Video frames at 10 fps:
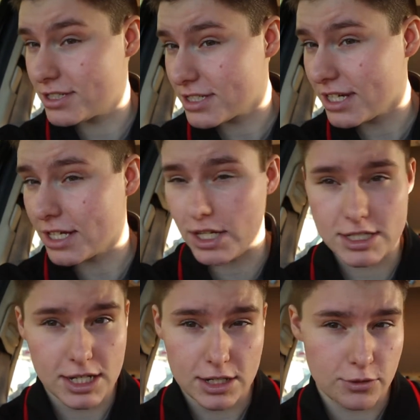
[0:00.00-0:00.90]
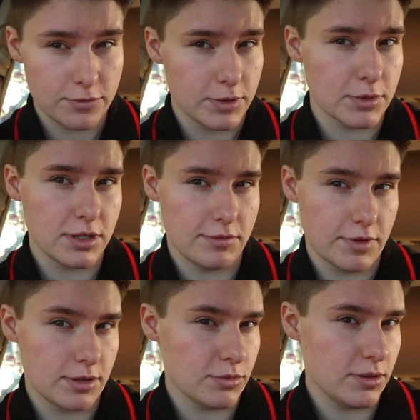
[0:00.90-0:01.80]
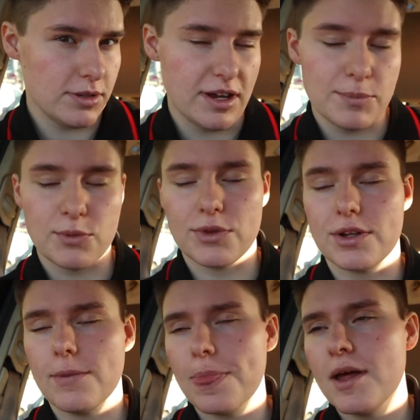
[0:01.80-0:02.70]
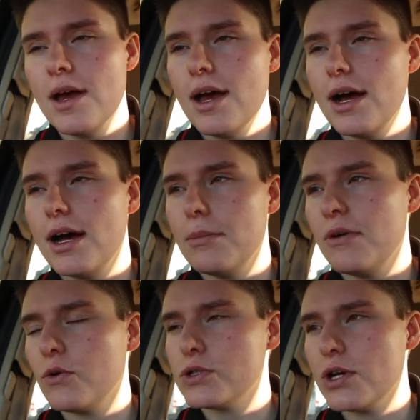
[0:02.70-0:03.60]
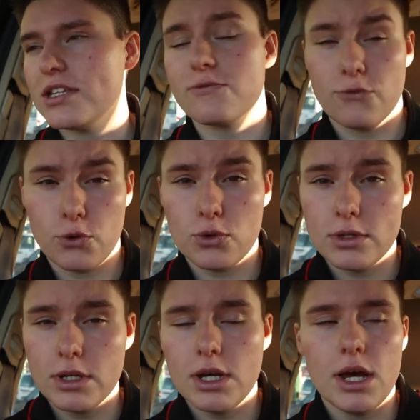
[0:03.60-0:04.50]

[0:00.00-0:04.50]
It's kind of groovy. I'm kind of happy with it. I've also had some food.